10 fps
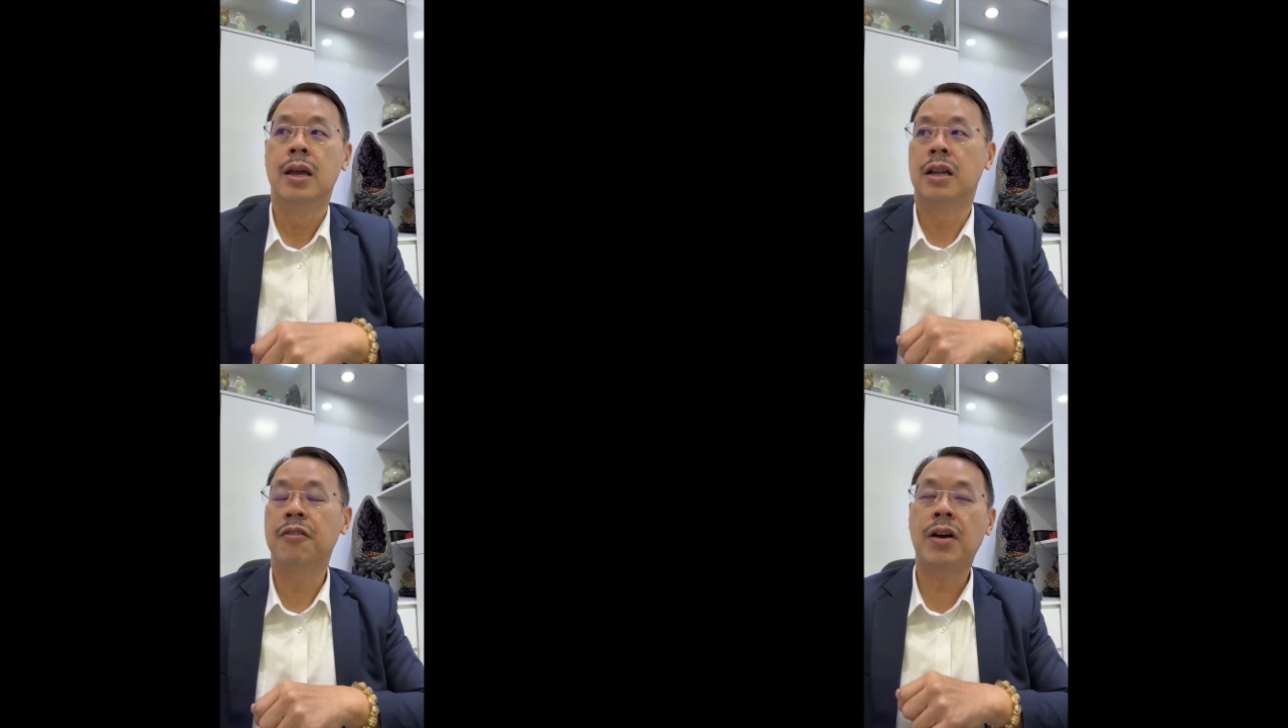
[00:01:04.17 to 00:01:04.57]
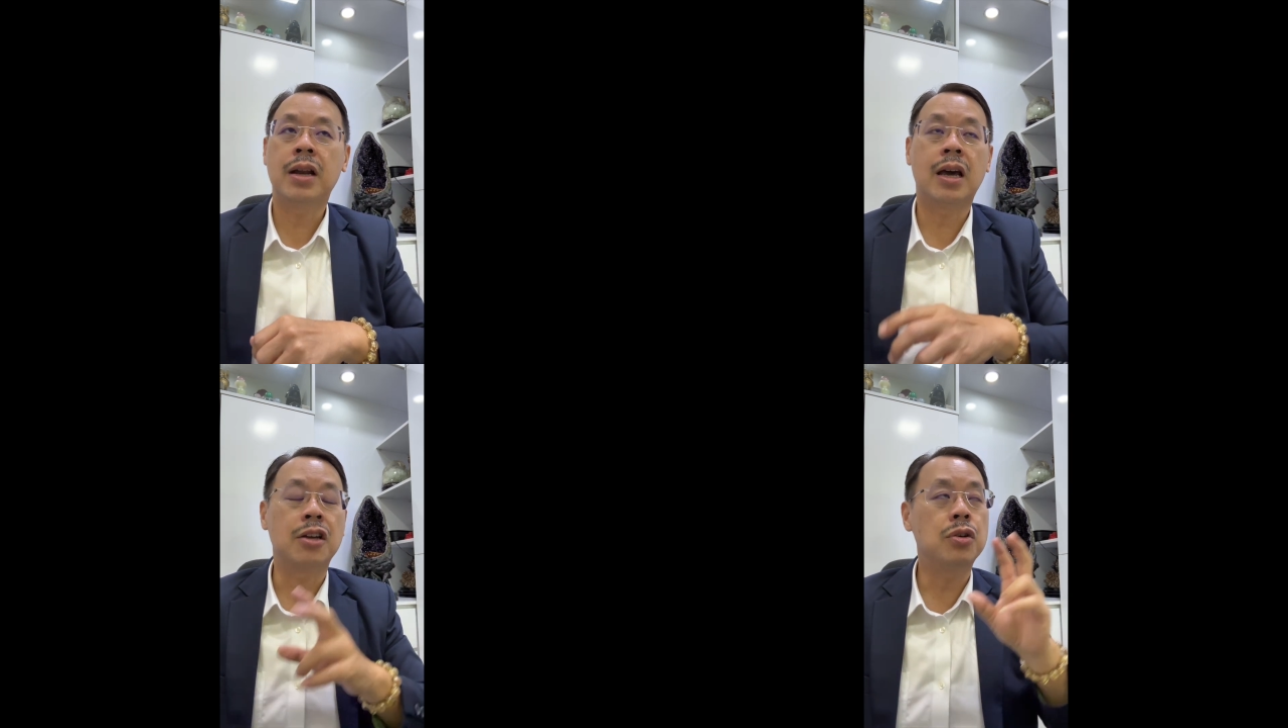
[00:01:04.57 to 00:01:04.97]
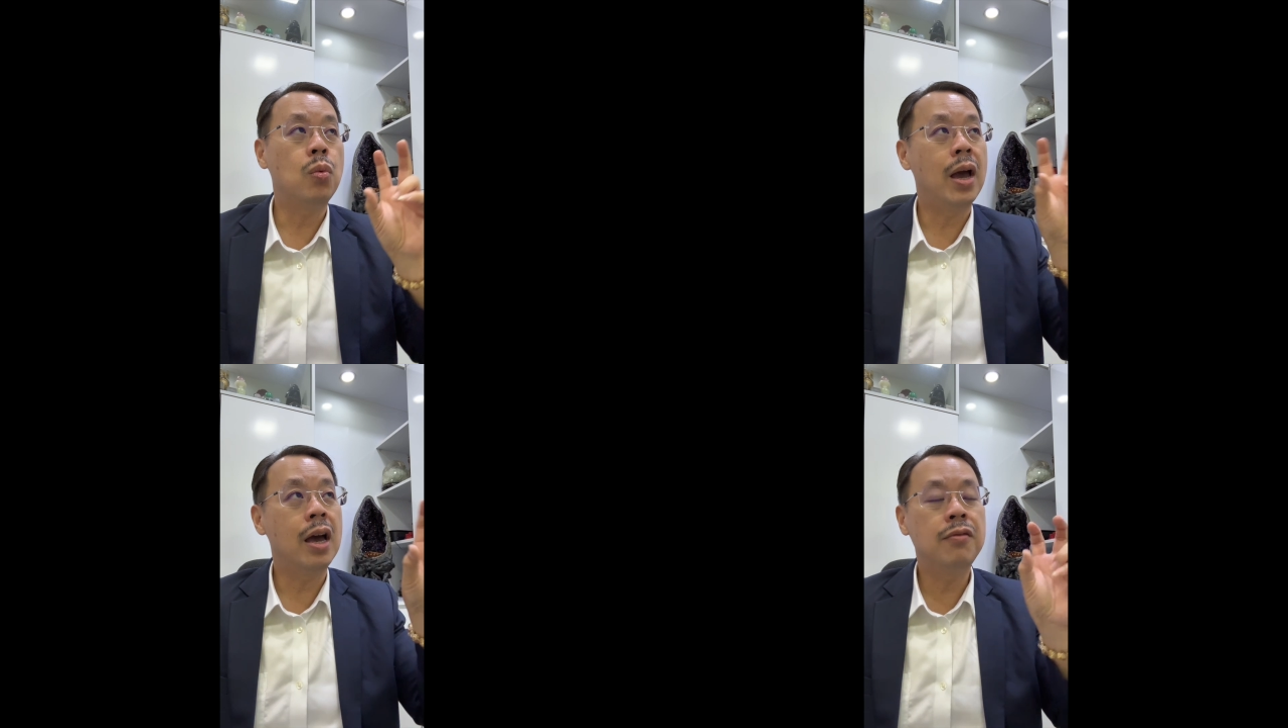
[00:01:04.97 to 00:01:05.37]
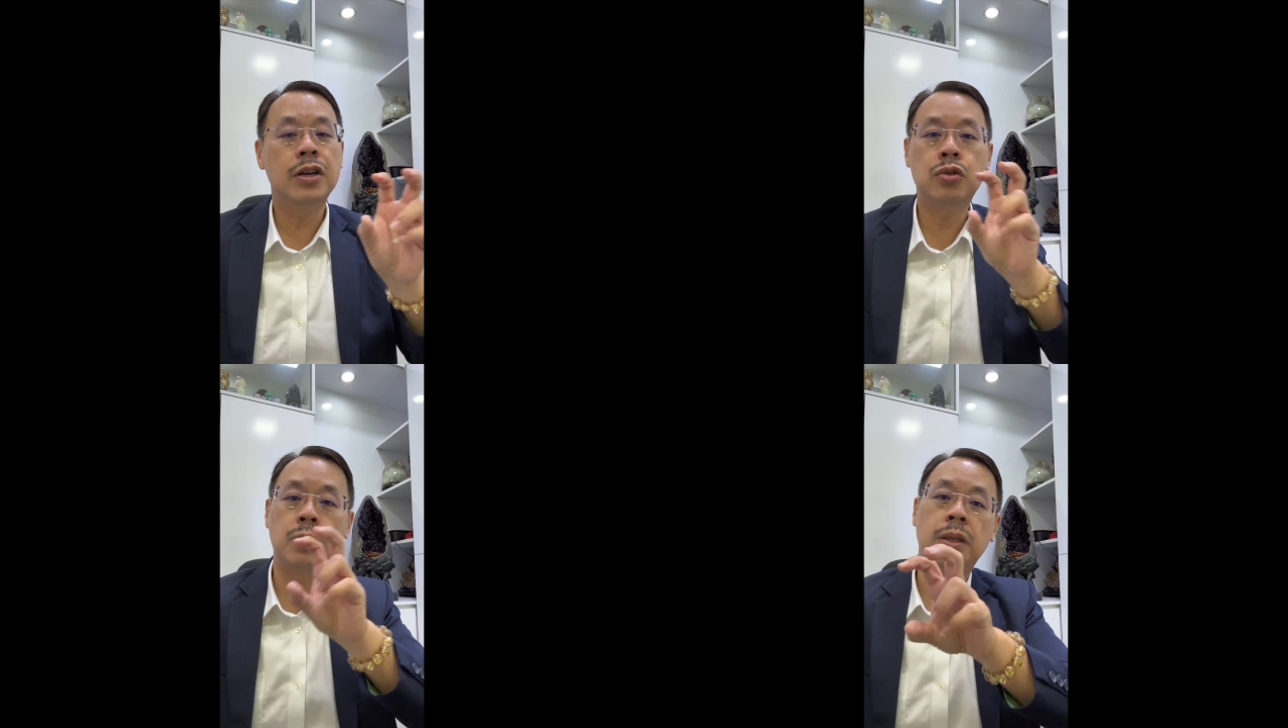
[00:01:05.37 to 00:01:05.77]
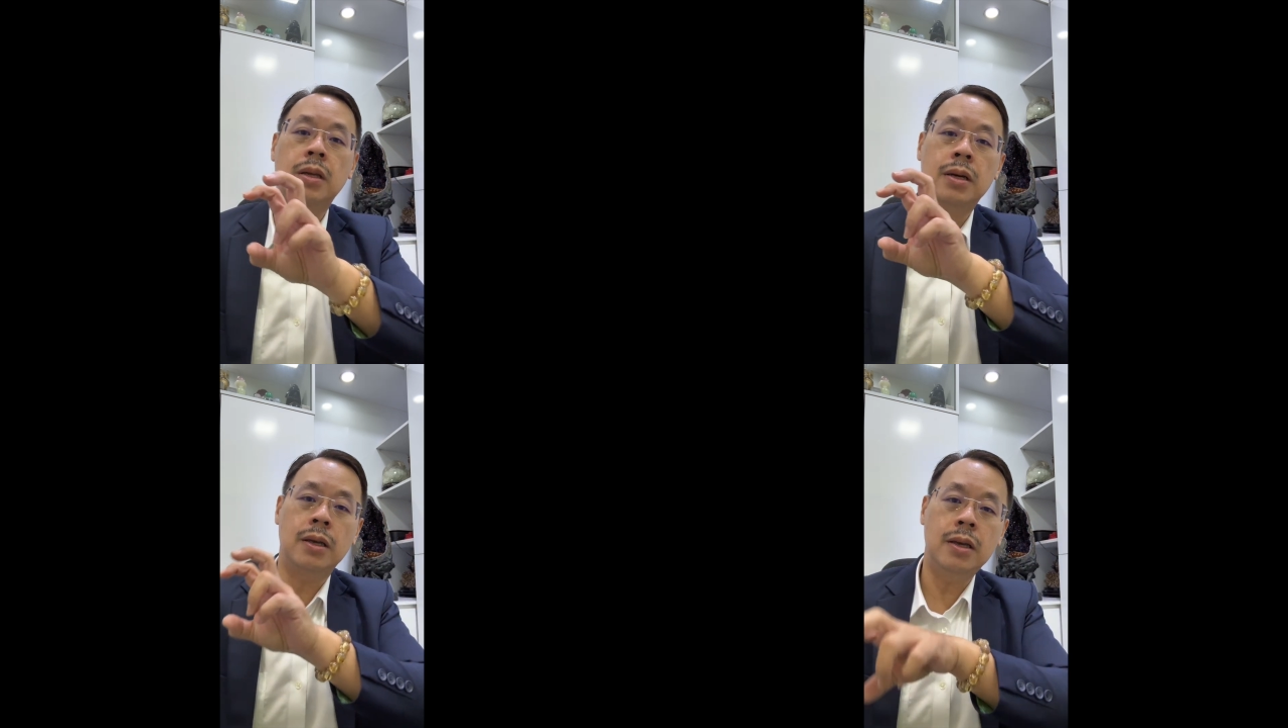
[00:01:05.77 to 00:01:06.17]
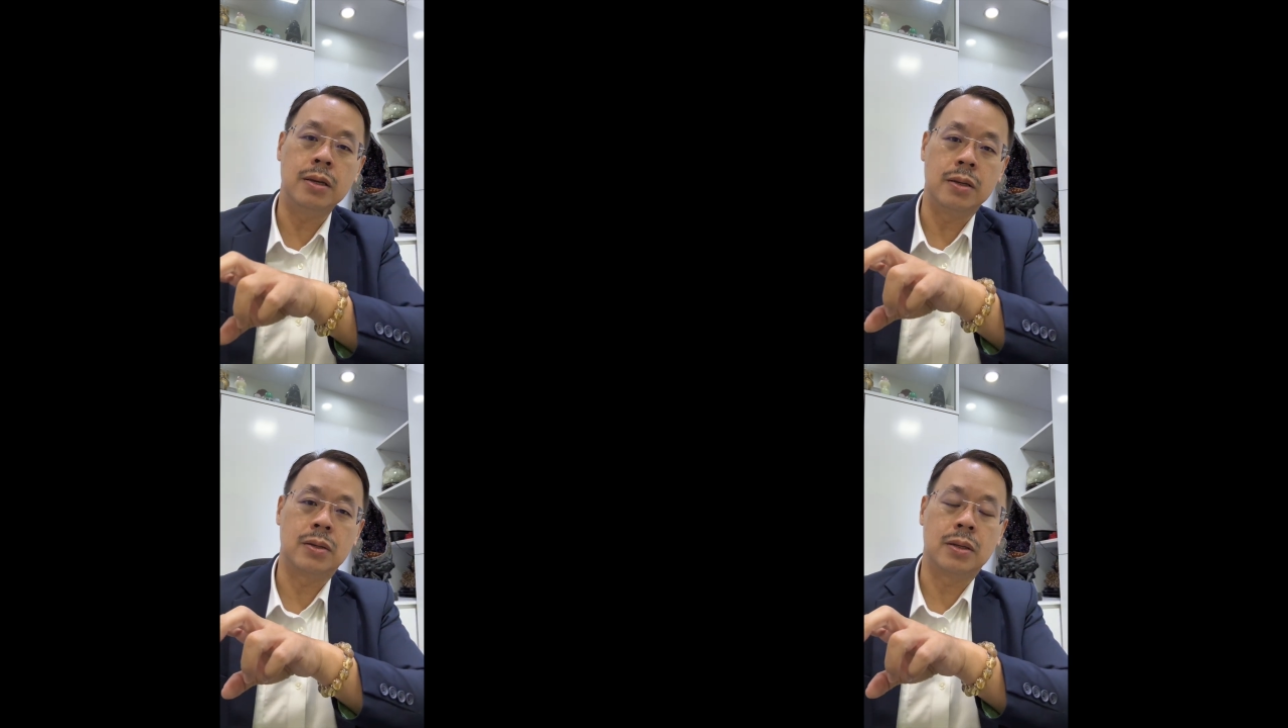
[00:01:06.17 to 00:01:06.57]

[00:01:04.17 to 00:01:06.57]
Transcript: they find that actually wherever Jupiter is